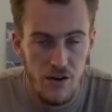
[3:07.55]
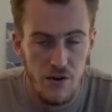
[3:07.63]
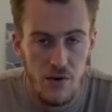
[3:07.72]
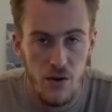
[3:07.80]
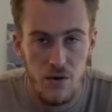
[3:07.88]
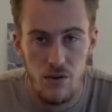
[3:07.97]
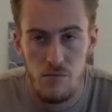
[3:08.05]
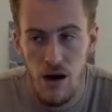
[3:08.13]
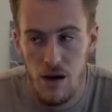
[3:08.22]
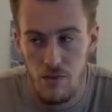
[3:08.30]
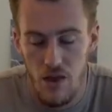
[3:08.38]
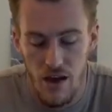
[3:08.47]
you know what their
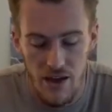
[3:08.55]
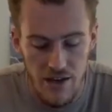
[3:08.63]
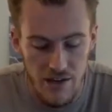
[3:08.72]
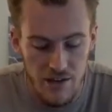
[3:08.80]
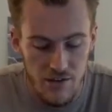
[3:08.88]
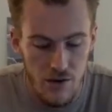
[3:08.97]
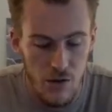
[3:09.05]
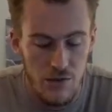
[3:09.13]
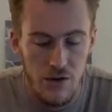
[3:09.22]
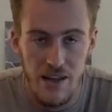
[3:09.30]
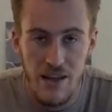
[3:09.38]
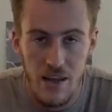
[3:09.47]
bottom line is, you know
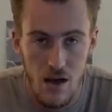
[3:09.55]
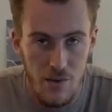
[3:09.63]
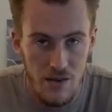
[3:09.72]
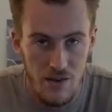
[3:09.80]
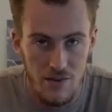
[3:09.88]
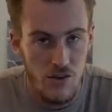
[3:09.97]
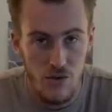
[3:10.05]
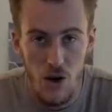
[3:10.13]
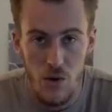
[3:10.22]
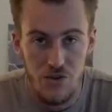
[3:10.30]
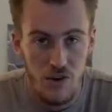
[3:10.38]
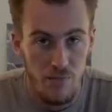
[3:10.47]
what their income is, you
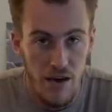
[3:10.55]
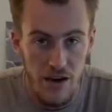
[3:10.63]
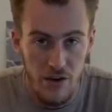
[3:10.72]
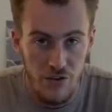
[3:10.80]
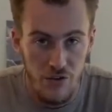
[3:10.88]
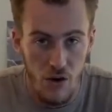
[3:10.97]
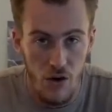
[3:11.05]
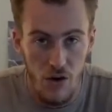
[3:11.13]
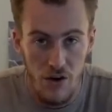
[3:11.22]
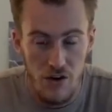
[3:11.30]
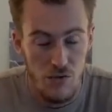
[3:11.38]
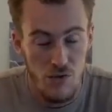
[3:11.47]
know what their competitors
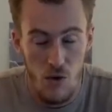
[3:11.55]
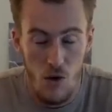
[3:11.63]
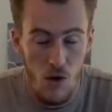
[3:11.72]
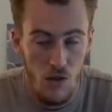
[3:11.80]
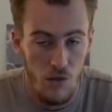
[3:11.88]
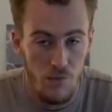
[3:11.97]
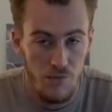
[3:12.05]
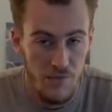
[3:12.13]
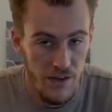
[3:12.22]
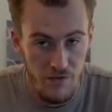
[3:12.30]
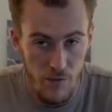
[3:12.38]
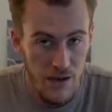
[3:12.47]
are, and you know all
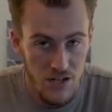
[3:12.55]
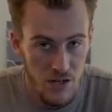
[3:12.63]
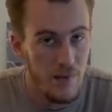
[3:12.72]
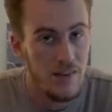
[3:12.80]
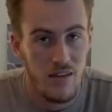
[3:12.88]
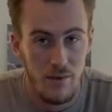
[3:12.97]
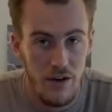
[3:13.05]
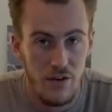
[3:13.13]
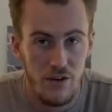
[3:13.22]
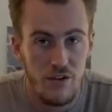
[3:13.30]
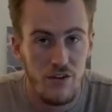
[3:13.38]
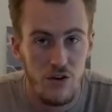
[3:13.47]
the information about the
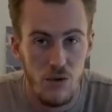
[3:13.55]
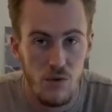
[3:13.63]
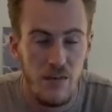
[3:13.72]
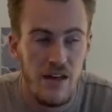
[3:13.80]
competitors too.